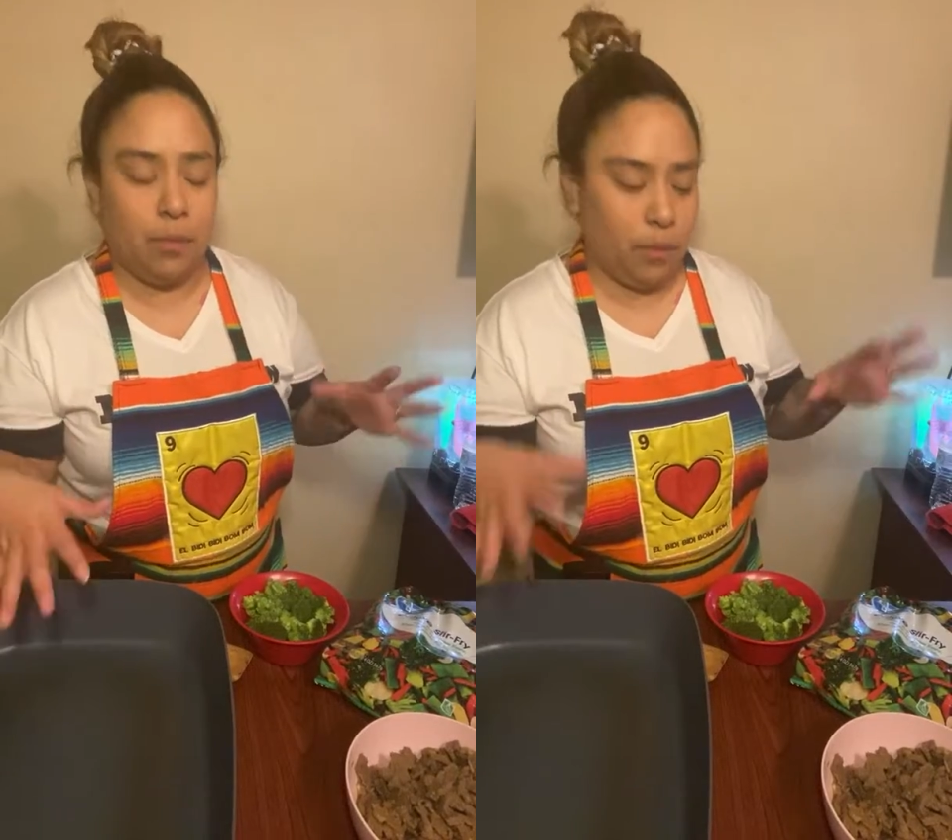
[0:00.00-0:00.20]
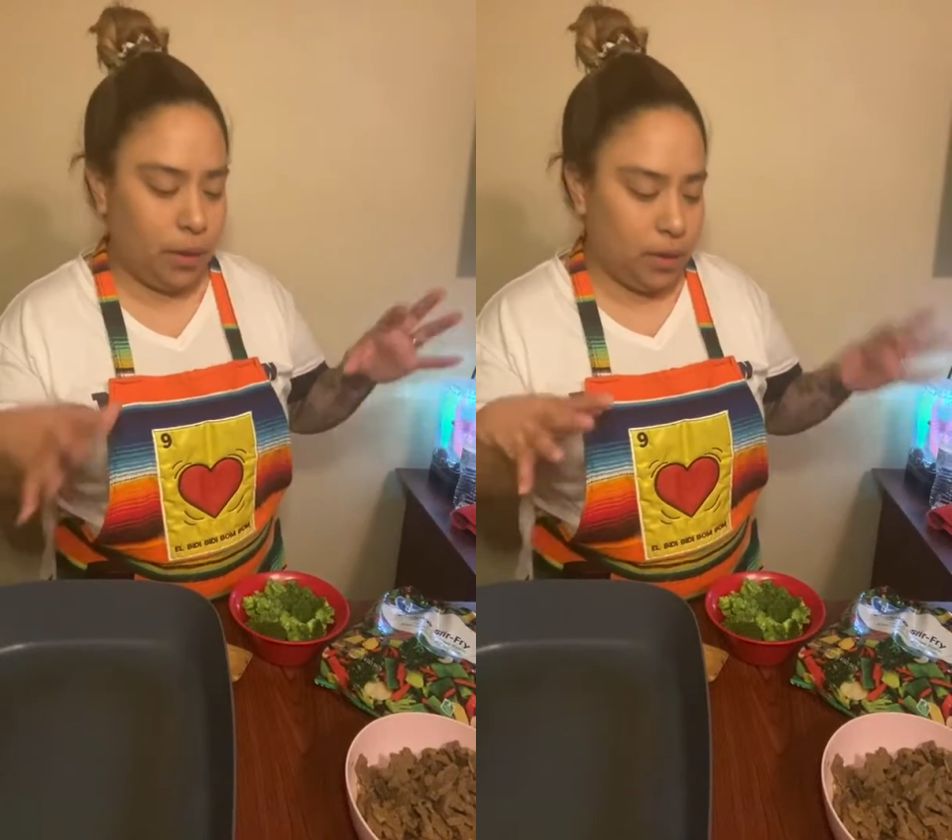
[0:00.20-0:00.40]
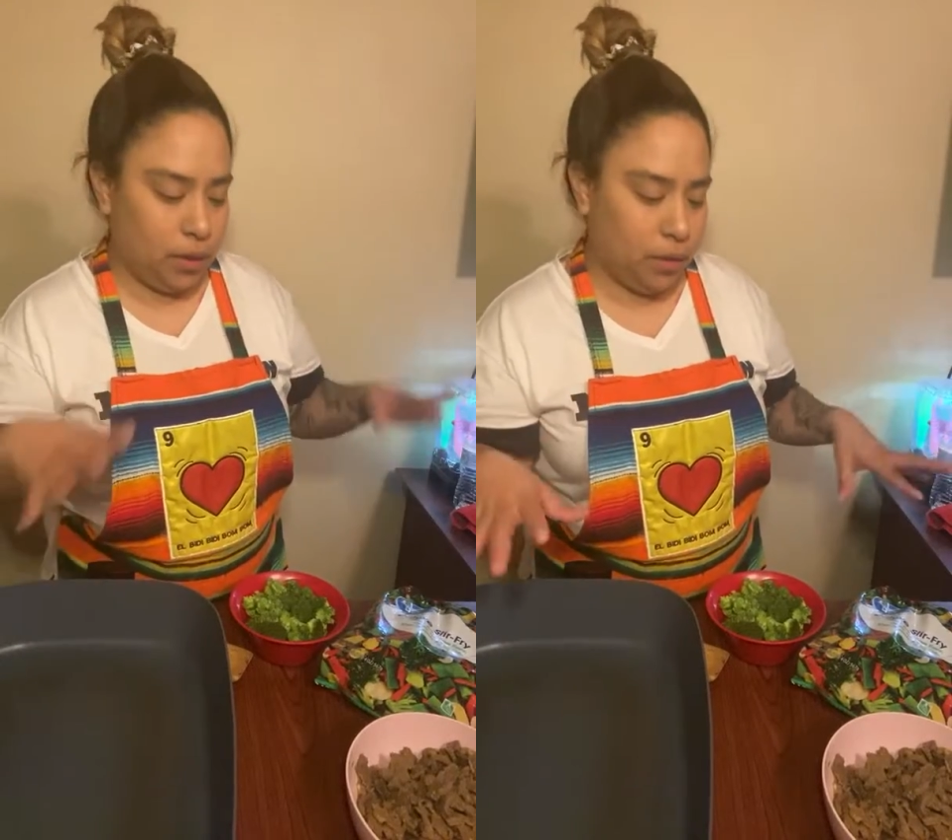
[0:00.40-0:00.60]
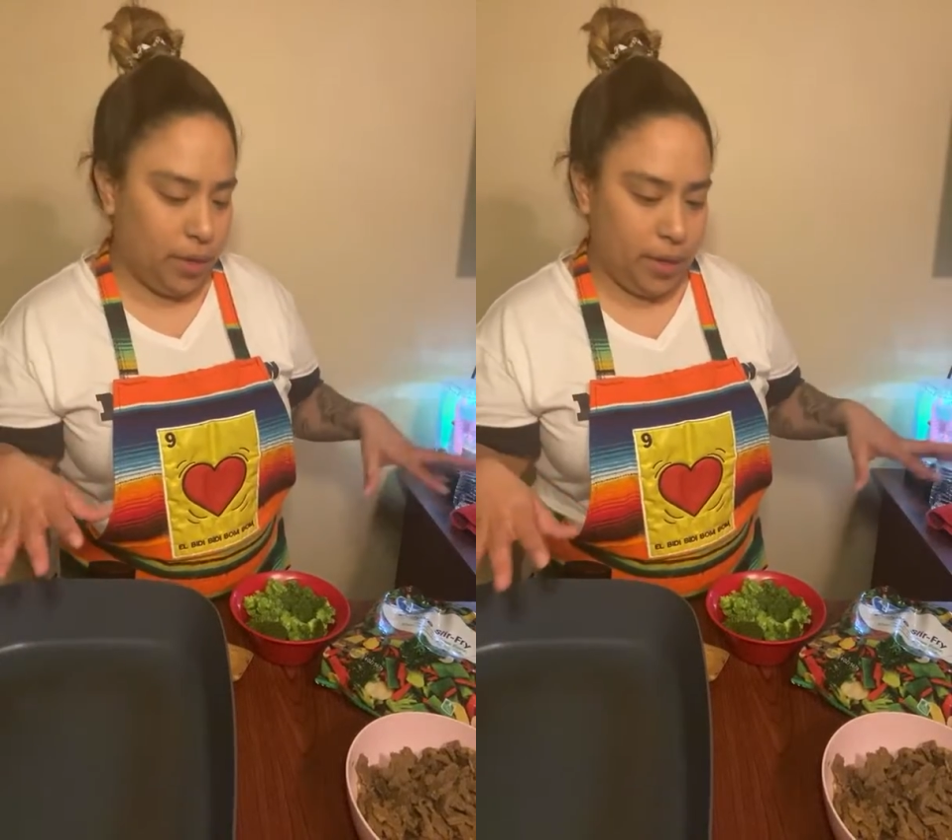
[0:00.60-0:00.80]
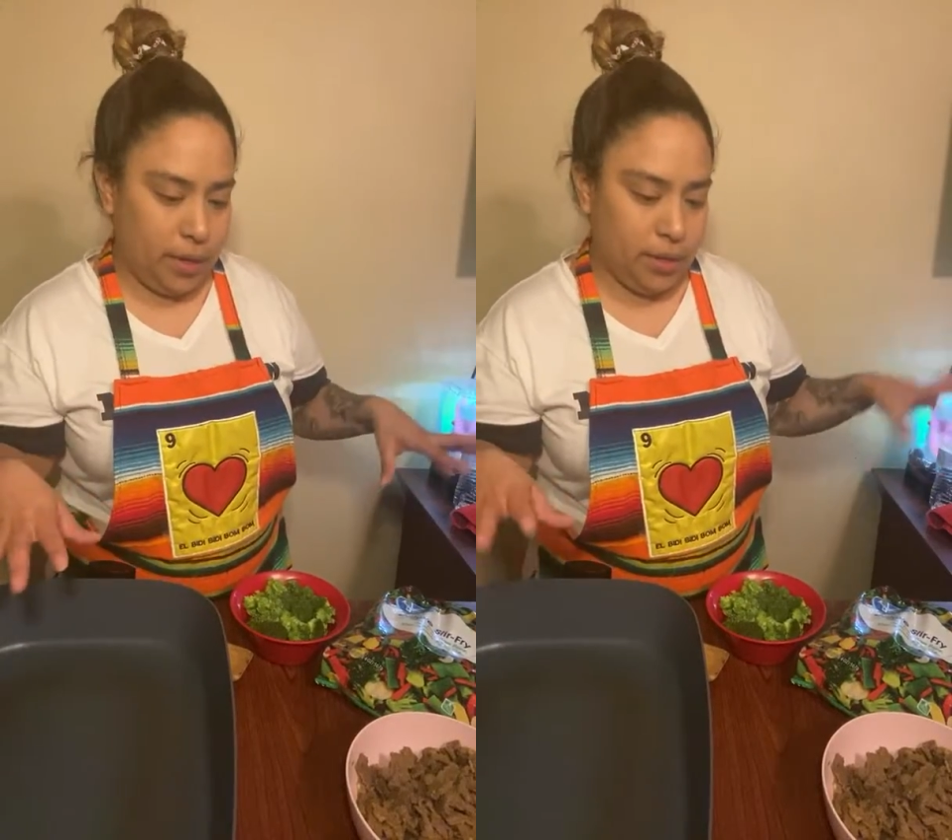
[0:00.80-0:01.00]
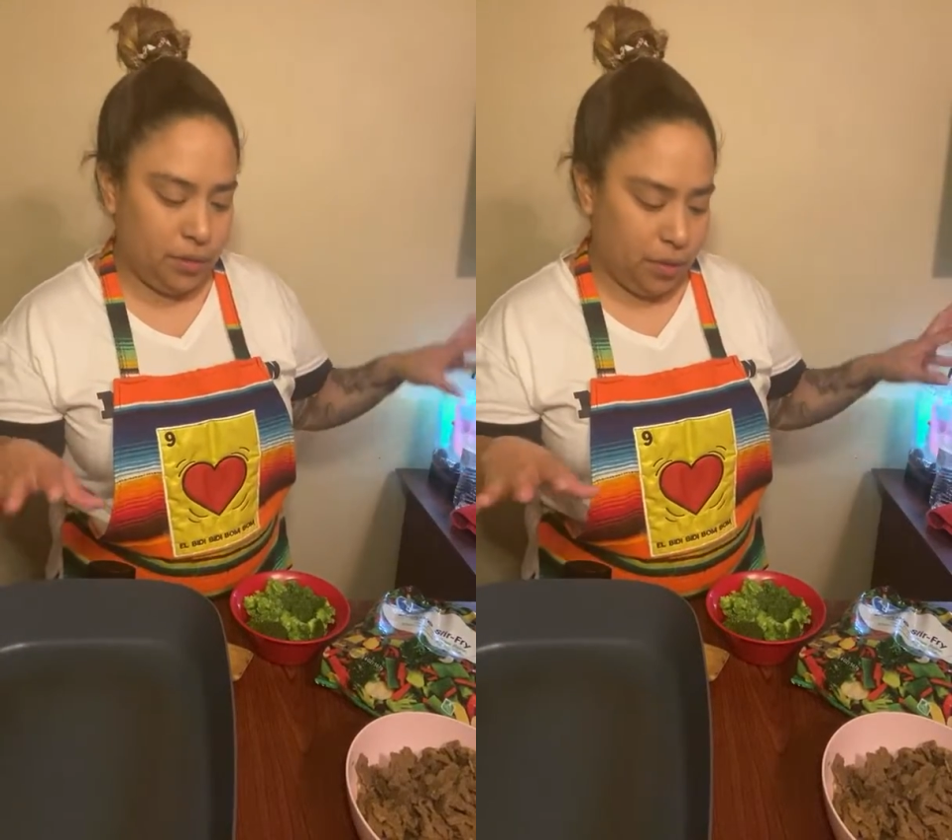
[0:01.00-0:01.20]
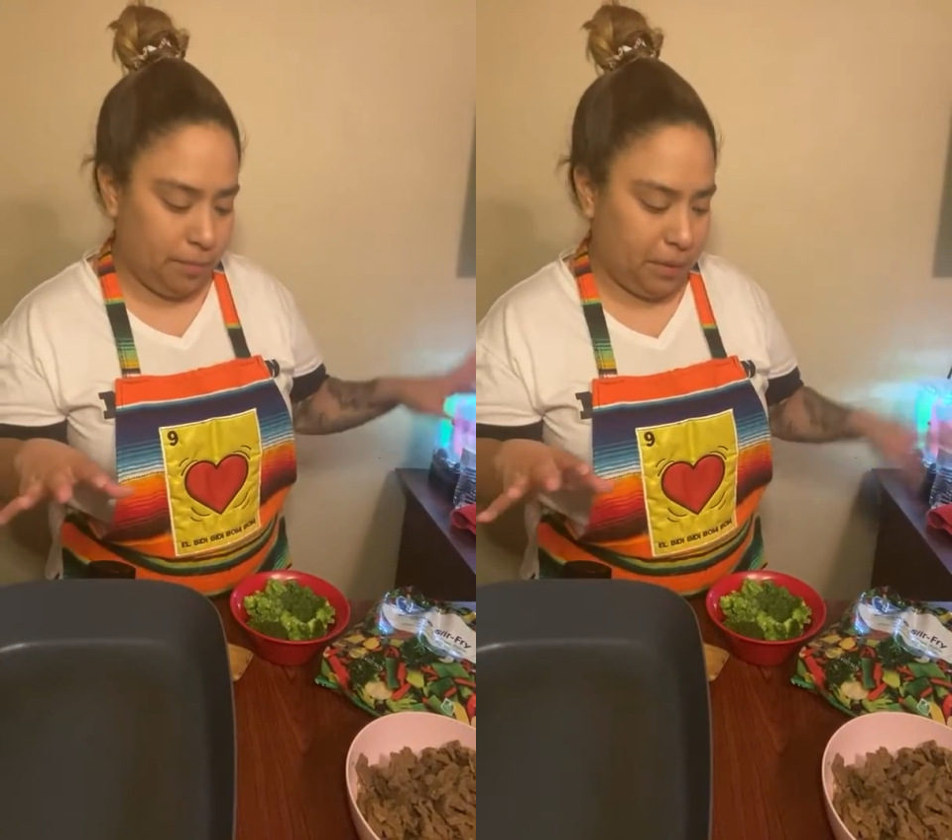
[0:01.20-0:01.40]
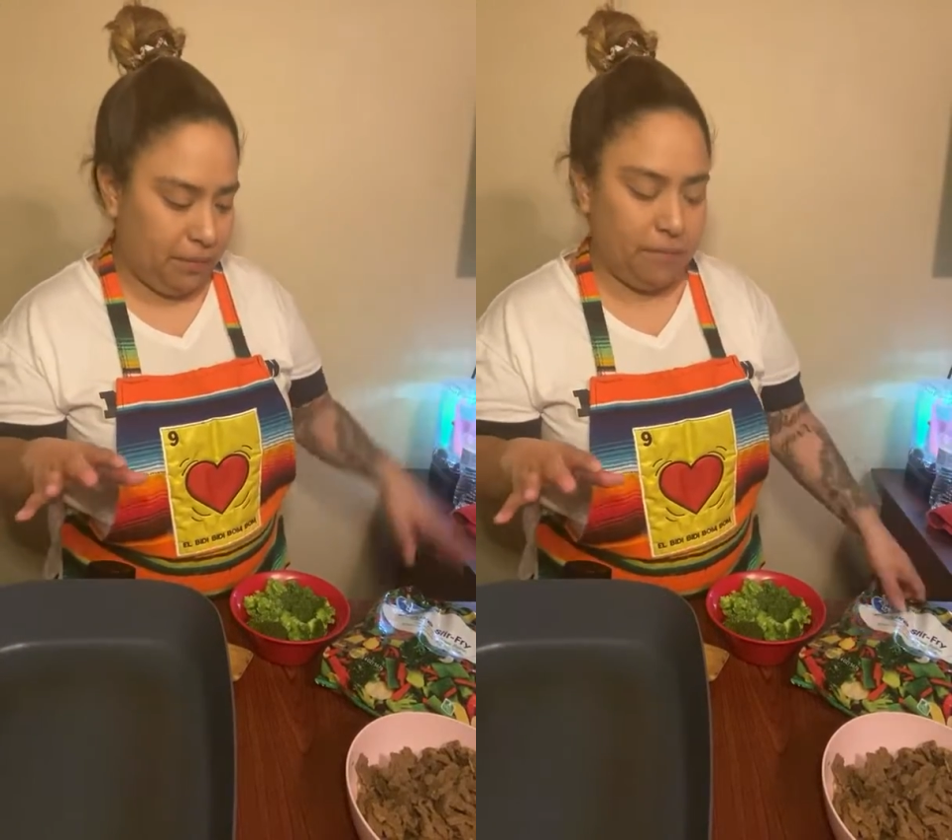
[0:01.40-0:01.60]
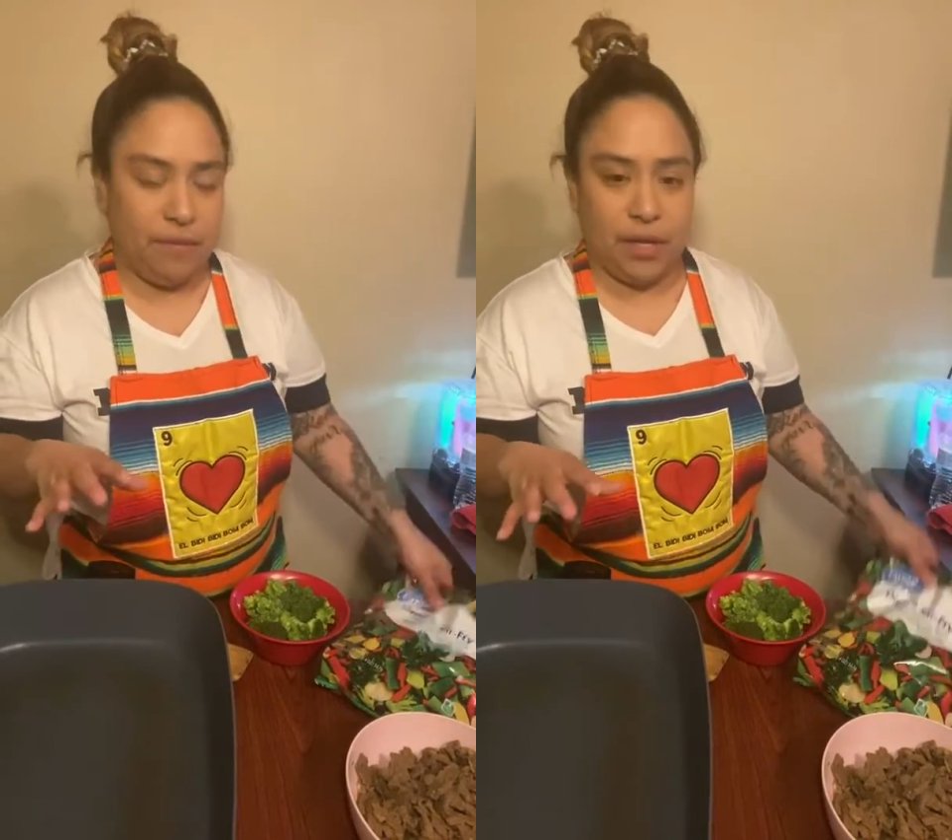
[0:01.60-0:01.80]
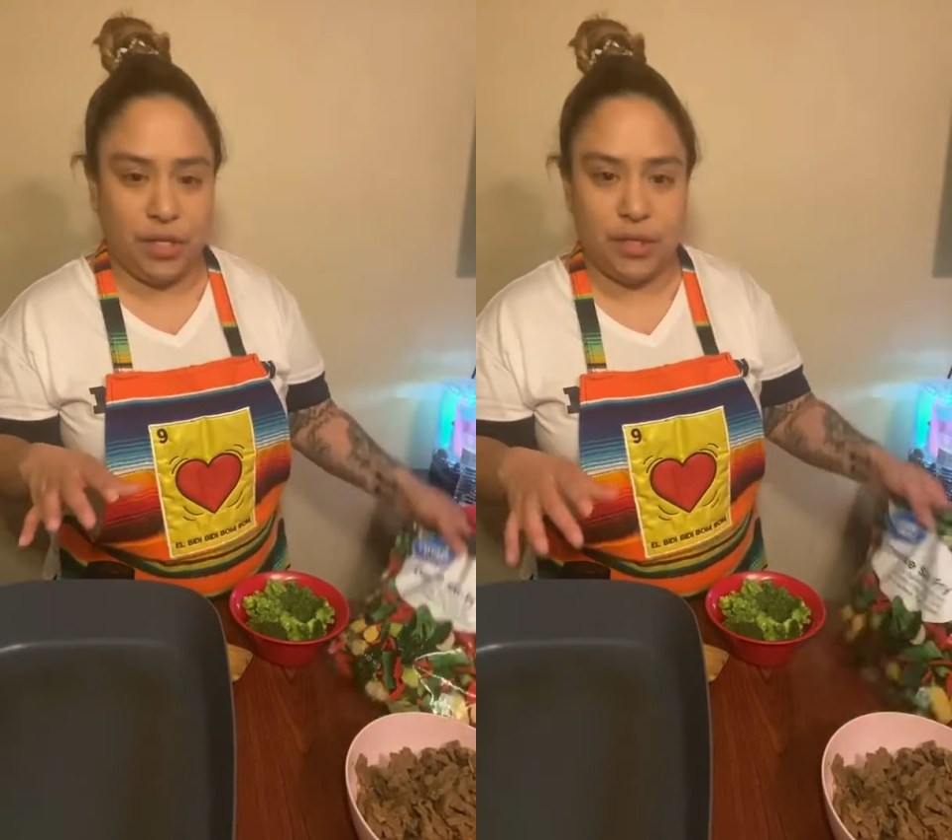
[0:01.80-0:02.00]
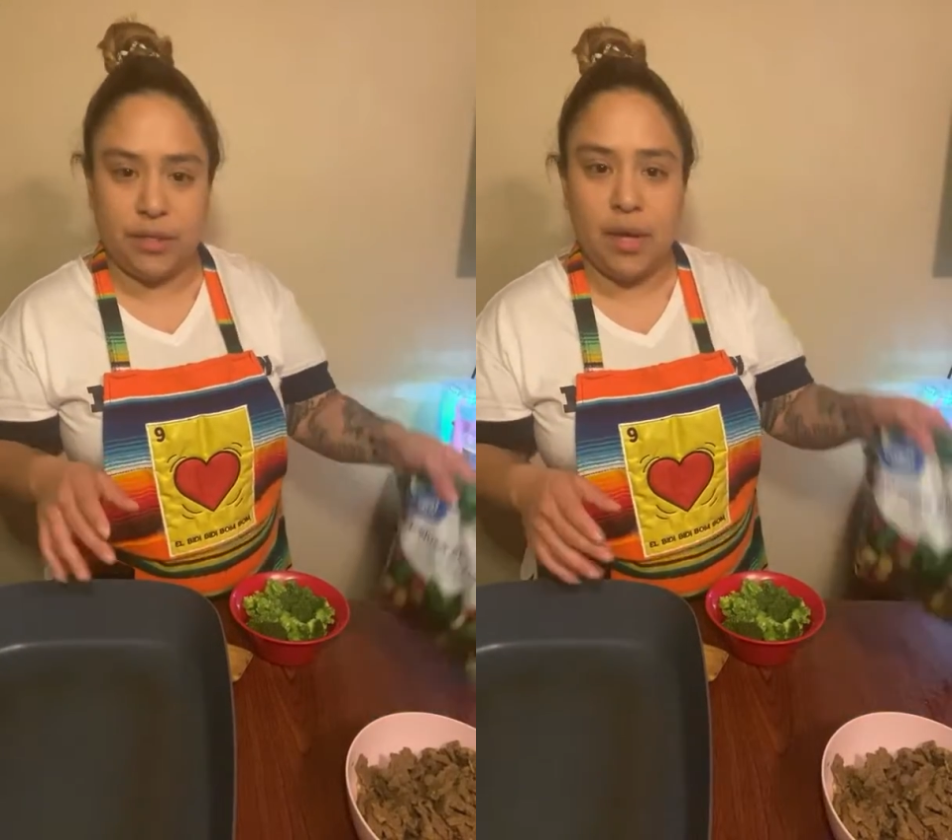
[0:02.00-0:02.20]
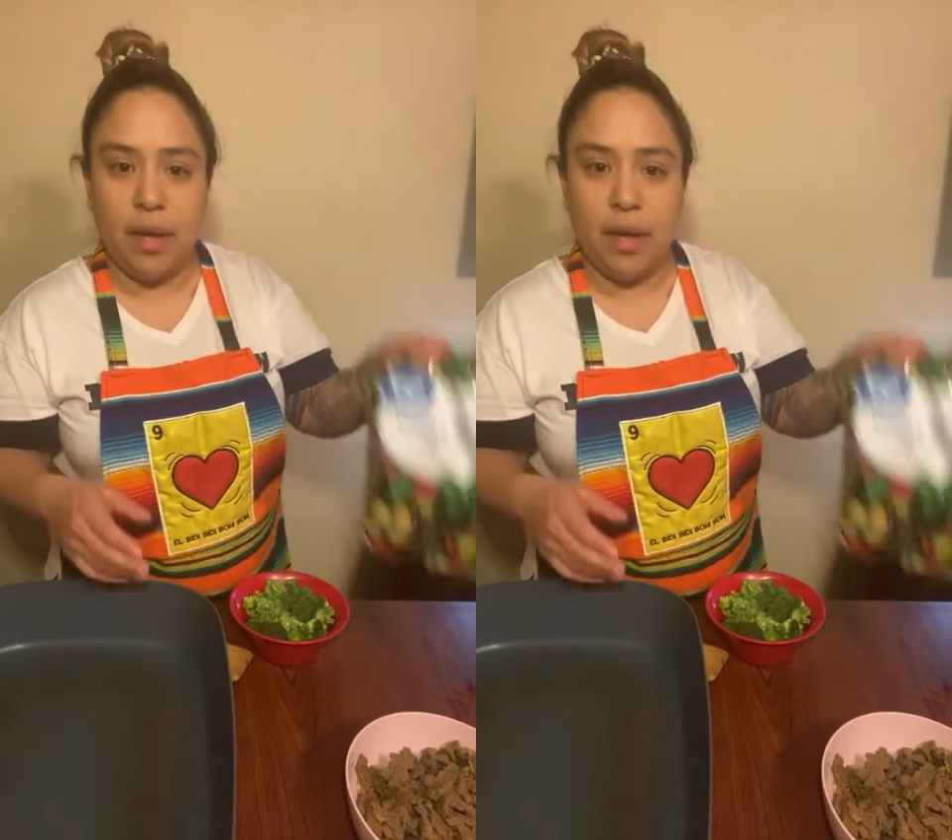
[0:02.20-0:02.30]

but we're gonna go ahead and do it beef and veggies